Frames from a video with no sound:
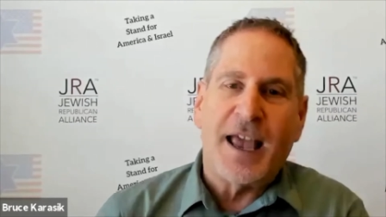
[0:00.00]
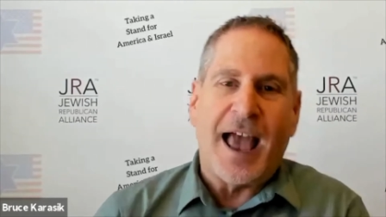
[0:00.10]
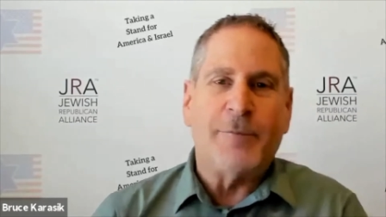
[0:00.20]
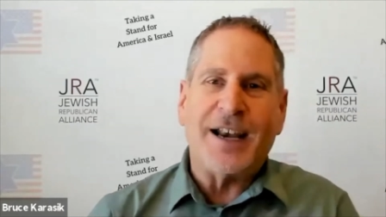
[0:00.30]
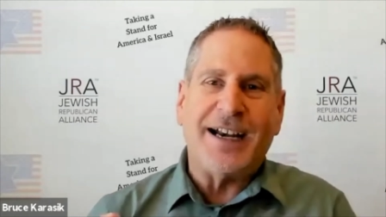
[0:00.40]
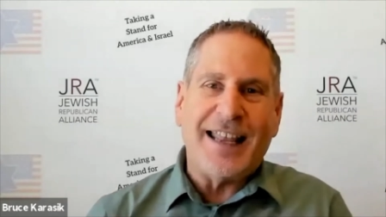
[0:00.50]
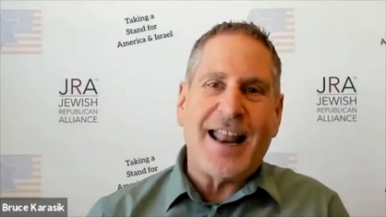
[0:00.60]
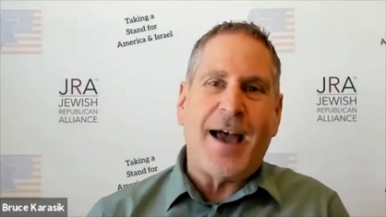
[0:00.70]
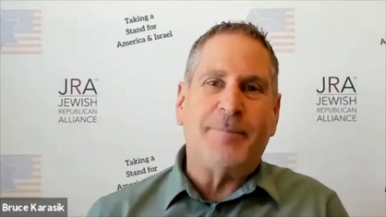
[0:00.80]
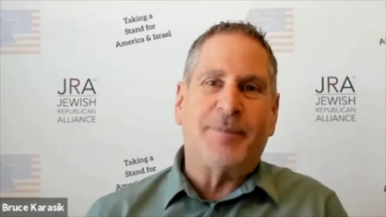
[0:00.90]
And when an
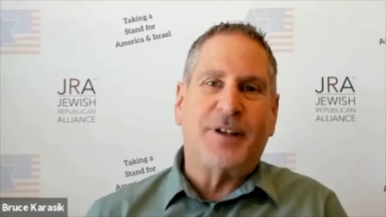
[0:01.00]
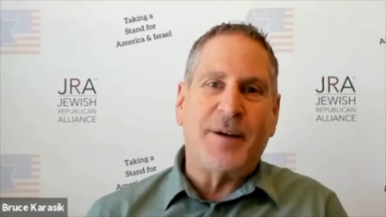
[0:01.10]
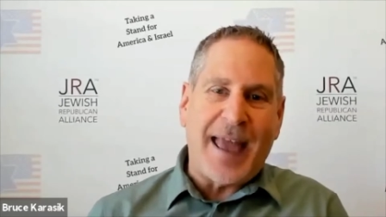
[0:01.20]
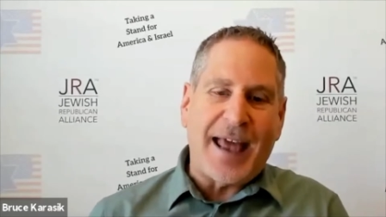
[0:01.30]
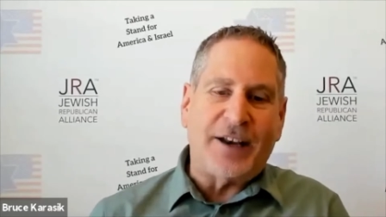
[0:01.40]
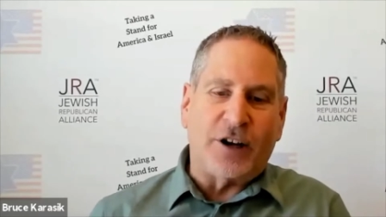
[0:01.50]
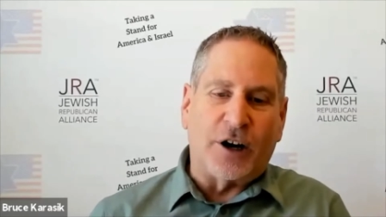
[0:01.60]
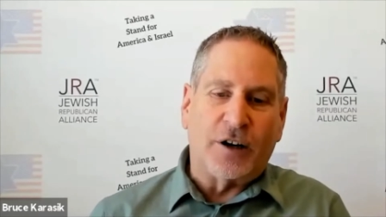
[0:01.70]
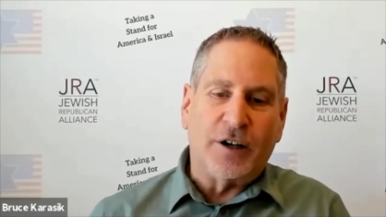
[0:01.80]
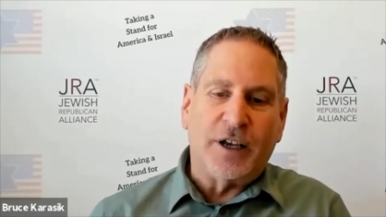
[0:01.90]
inept
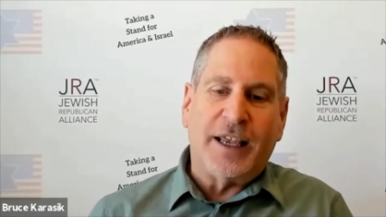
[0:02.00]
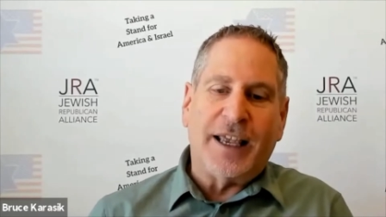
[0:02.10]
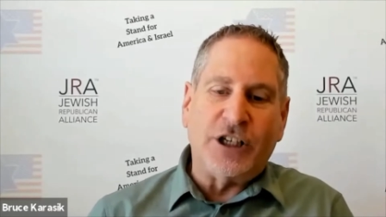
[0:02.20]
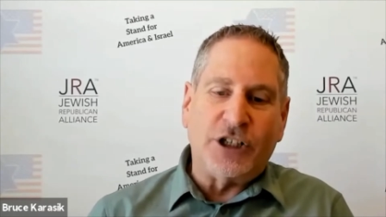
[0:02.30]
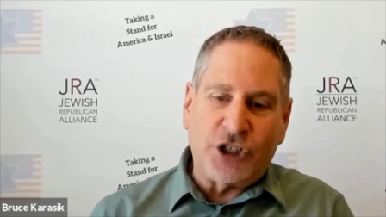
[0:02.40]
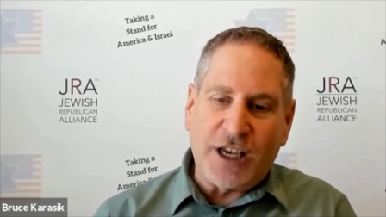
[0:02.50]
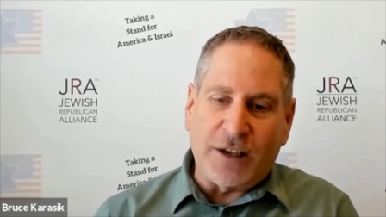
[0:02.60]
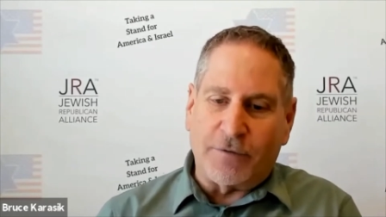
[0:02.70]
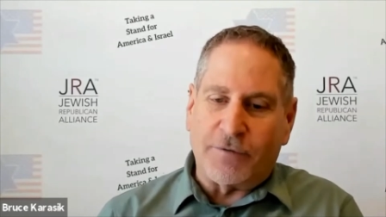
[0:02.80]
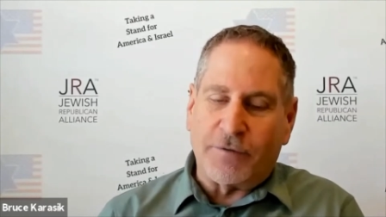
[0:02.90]
commander in
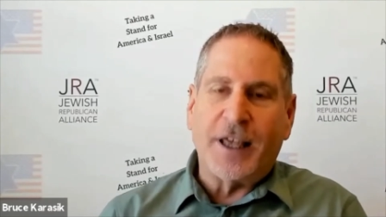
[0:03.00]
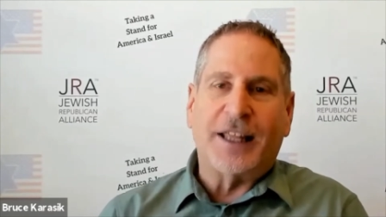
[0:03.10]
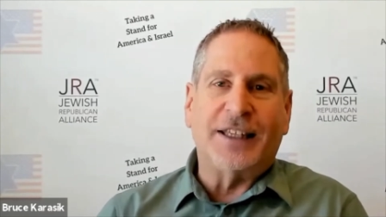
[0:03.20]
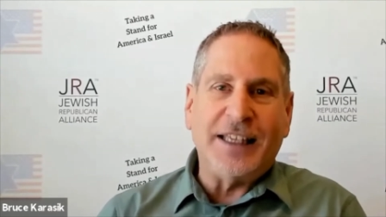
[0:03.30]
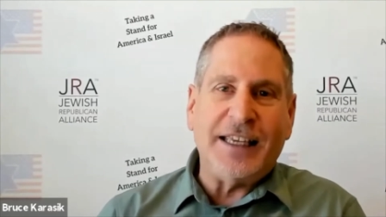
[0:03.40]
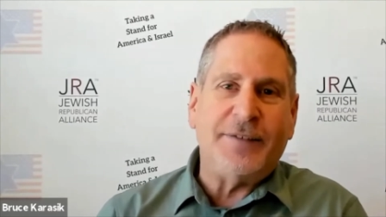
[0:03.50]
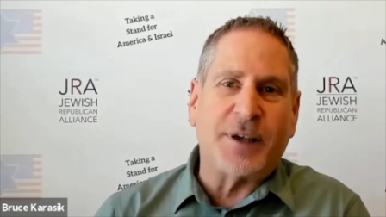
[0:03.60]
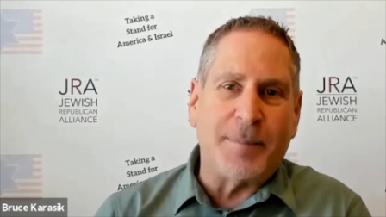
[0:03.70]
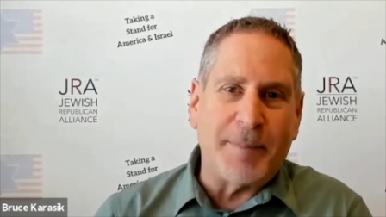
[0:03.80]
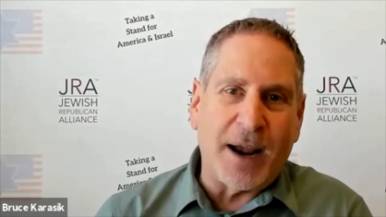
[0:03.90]
chief leaves
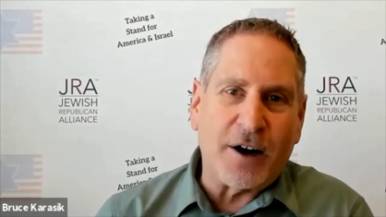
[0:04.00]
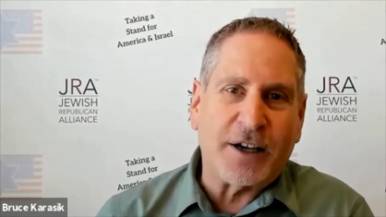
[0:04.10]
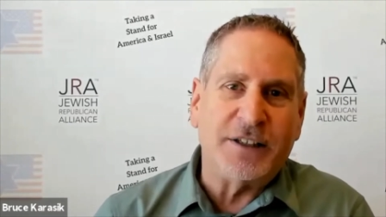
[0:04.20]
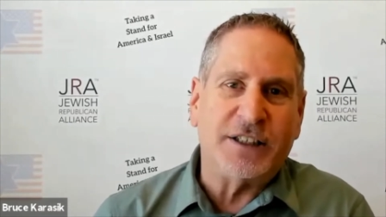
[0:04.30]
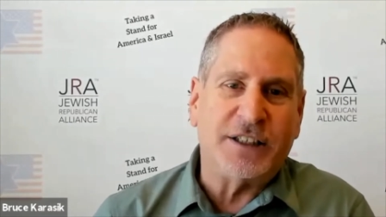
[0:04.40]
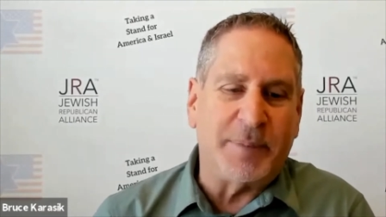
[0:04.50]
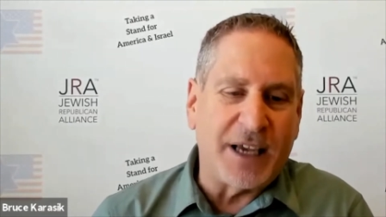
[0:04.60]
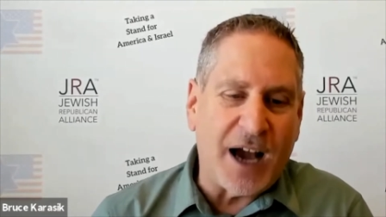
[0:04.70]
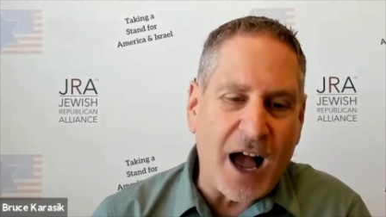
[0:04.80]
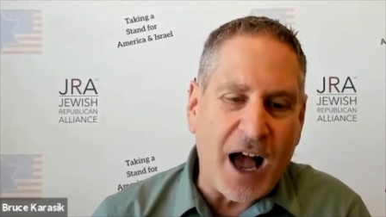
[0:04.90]
Americans
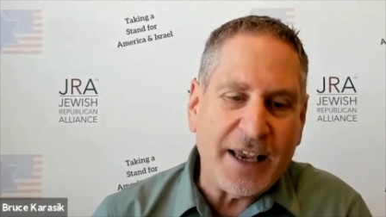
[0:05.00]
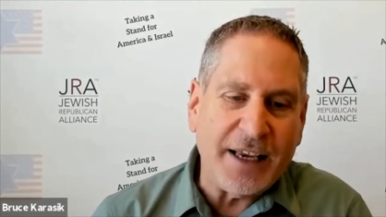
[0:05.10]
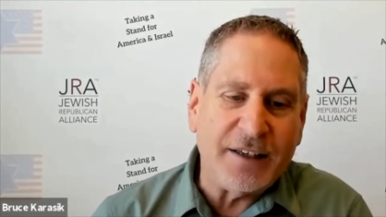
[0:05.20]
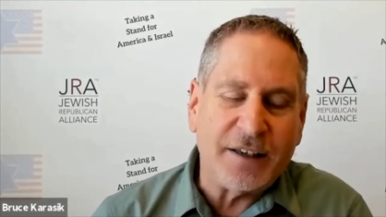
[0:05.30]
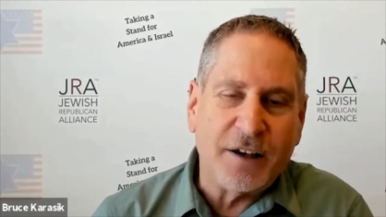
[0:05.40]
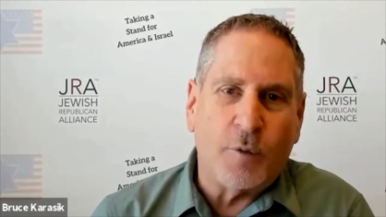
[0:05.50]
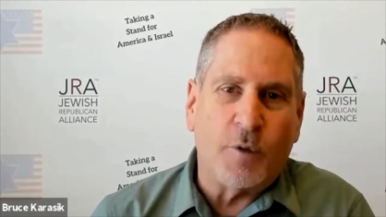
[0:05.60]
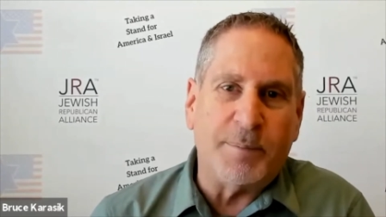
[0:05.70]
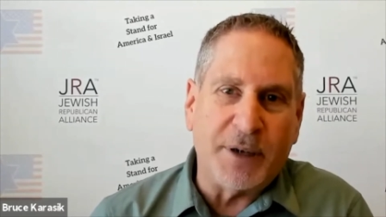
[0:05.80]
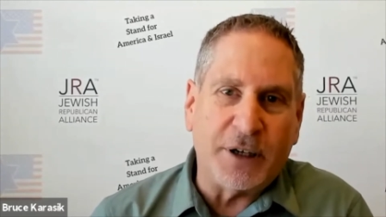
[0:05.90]
behind
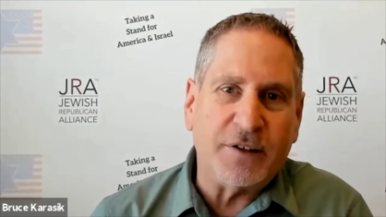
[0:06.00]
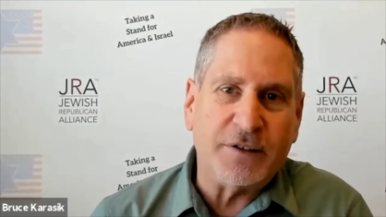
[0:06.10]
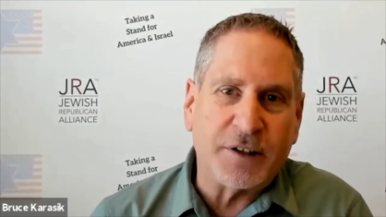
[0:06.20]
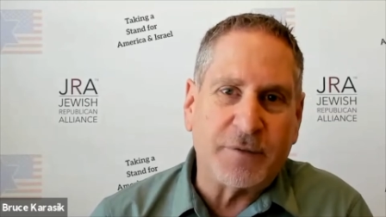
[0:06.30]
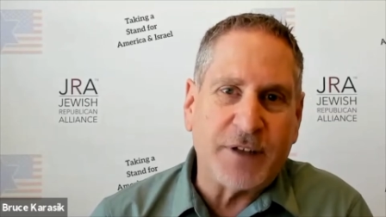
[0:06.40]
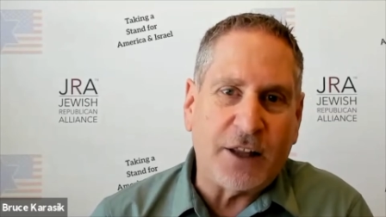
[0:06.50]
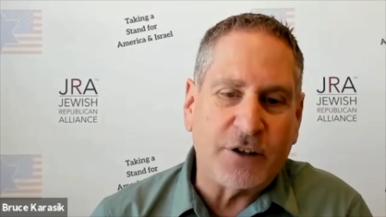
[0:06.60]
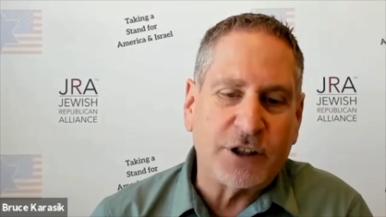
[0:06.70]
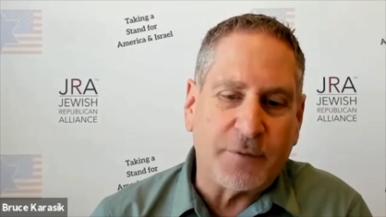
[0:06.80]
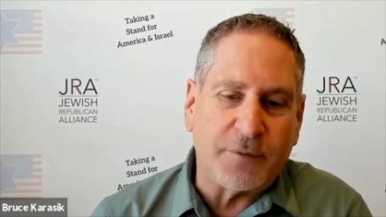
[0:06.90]
with billions of
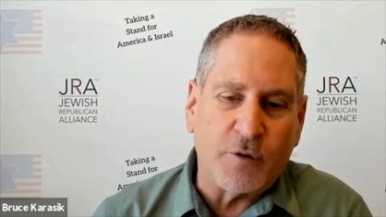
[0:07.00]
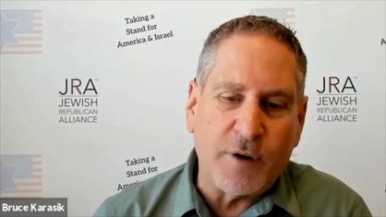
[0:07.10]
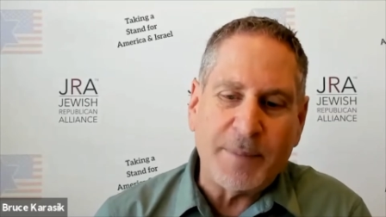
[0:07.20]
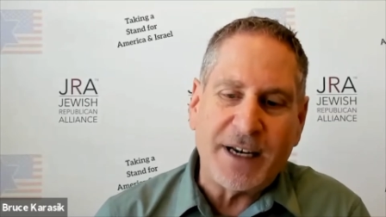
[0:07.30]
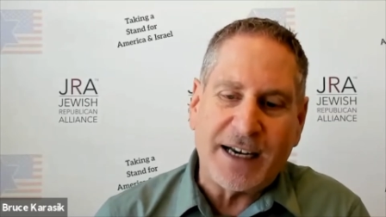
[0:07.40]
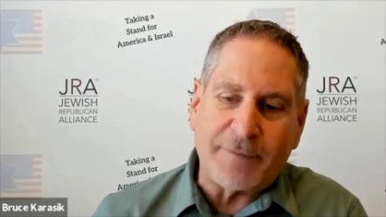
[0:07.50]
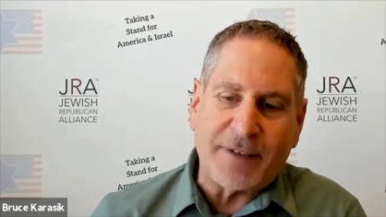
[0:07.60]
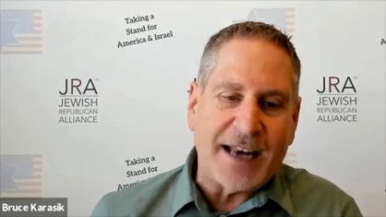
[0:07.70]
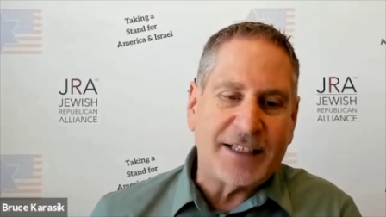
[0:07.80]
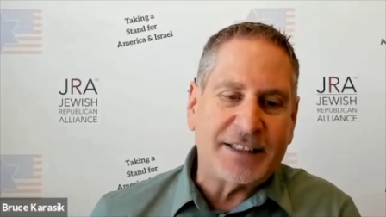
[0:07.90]
dollars of equipment in
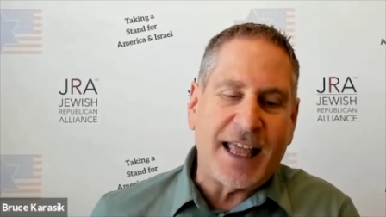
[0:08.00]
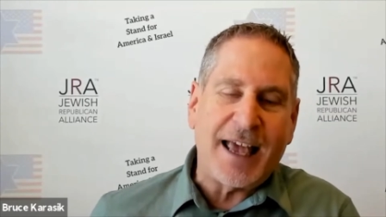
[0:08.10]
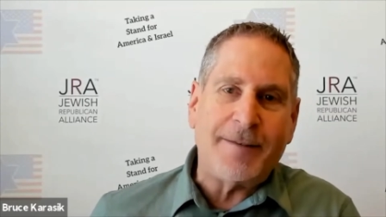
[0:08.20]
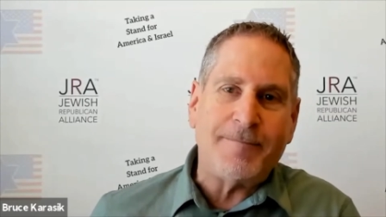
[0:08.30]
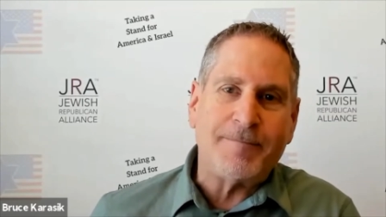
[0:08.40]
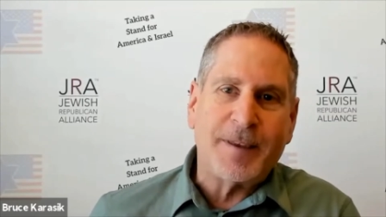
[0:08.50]
Afghanistan,